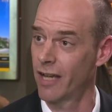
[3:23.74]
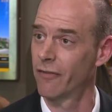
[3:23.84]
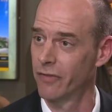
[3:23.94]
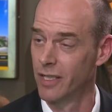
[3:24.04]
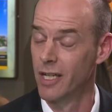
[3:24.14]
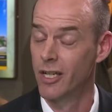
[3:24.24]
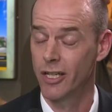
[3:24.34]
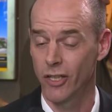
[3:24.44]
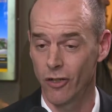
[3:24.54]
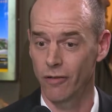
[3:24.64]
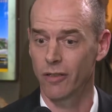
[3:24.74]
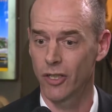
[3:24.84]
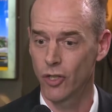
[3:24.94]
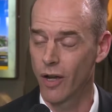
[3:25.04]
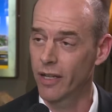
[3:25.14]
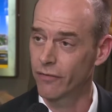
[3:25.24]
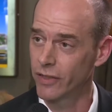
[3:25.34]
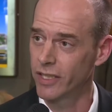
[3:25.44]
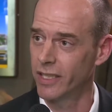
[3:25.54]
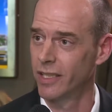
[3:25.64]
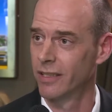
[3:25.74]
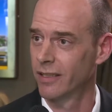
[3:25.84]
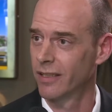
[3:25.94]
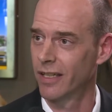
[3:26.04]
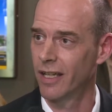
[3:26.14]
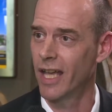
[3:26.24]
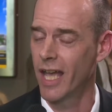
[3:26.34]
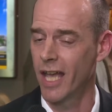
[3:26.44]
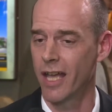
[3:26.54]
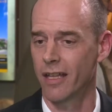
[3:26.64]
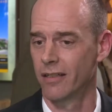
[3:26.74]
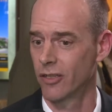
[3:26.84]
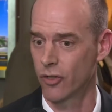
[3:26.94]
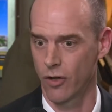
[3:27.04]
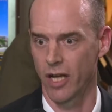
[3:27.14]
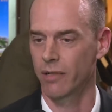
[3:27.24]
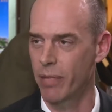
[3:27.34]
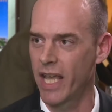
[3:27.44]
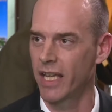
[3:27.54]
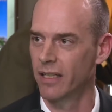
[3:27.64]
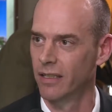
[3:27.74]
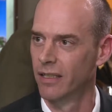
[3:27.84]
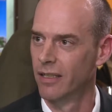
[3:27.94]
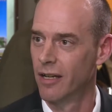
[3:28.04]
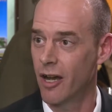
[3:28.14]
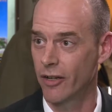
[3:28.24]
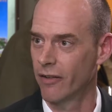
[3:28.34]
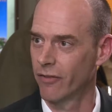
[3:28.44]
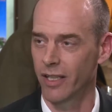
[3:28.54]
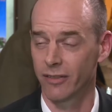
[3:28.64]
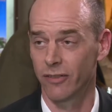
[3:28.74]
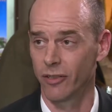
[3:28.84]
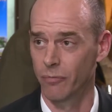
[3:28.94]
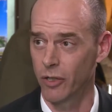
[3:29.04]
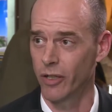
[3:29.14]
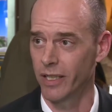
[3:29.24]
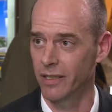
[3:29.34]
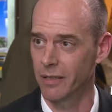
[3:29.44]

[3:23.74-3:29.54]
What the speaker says: have, you know, chronic fatigue and chronic pain, are nevertheless still employed.